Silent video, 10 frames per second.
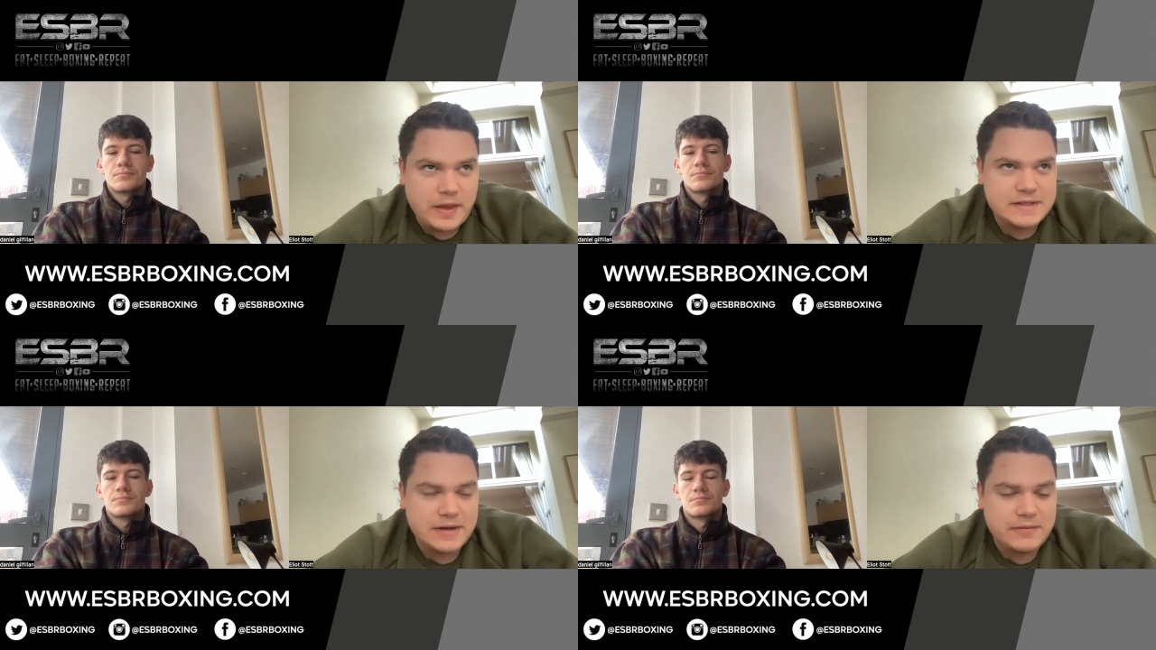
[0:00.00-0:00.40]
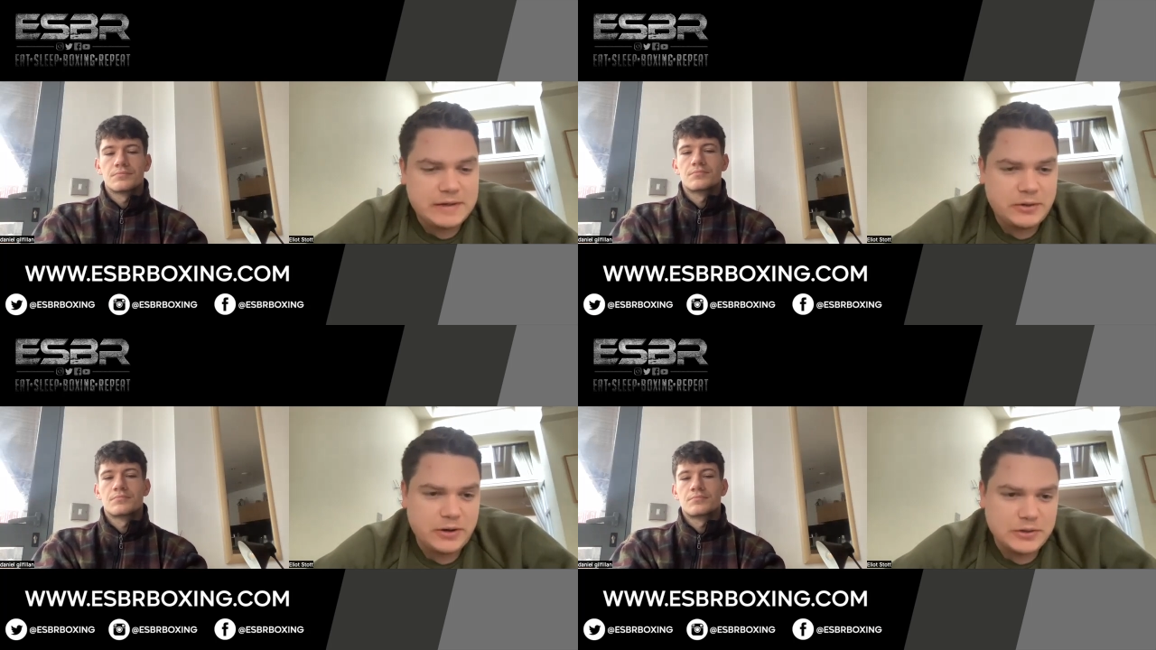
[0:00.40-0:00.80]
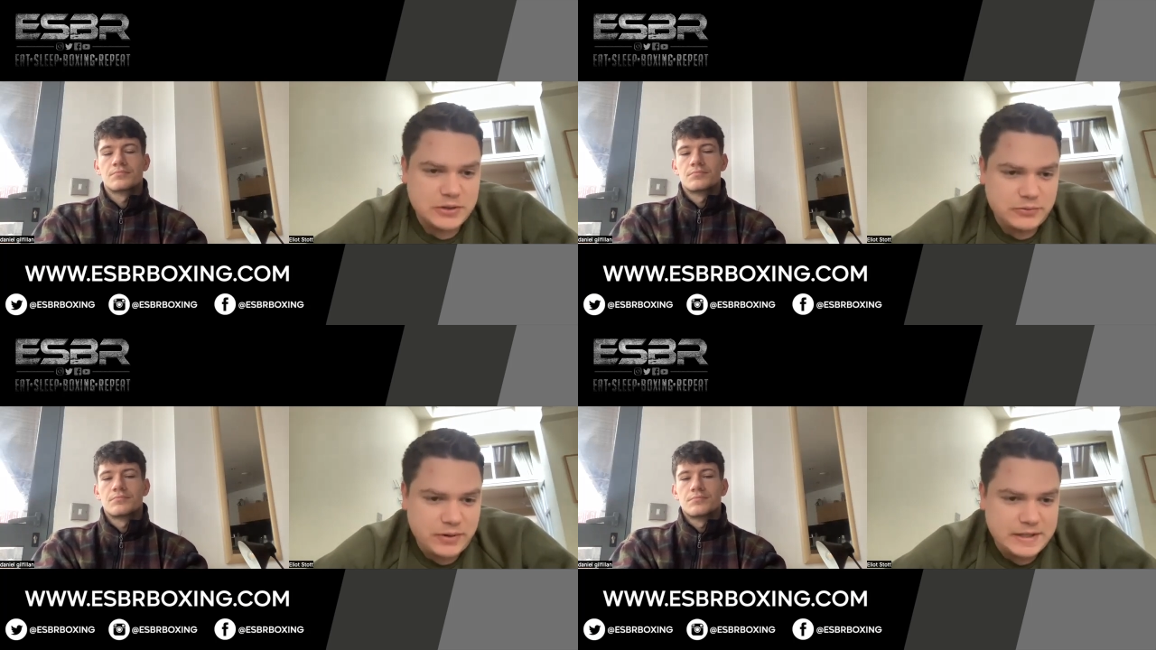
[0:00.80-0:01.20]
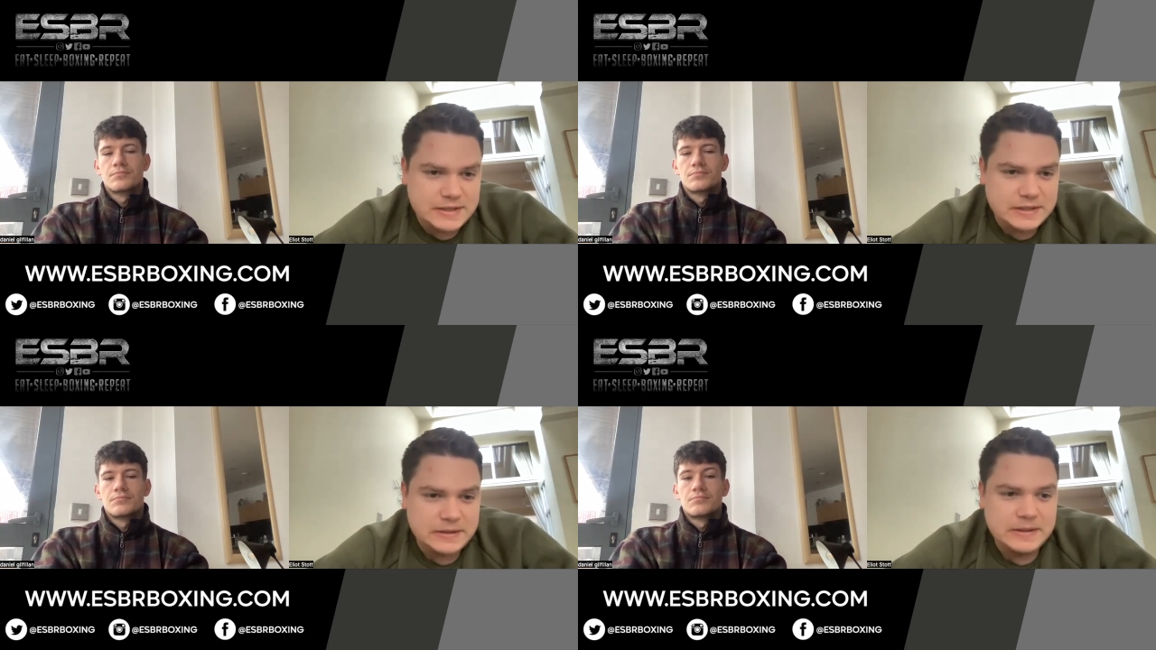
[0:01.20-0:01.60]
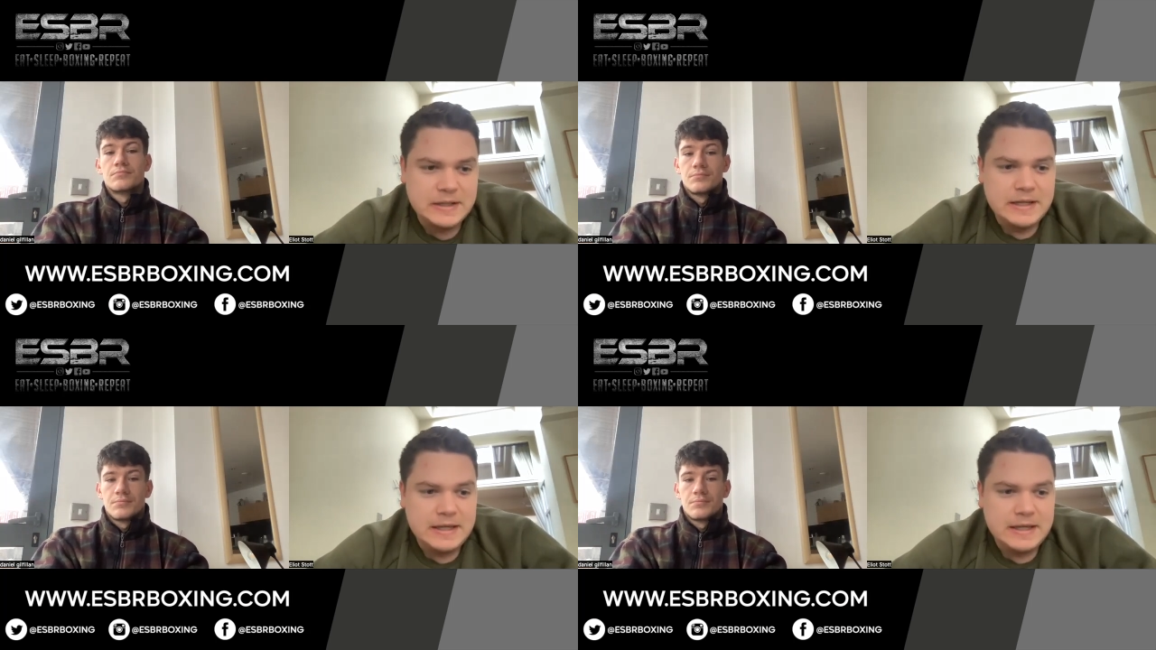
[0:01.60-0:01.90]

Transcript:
Speaker 1: that's definitely gone under the radar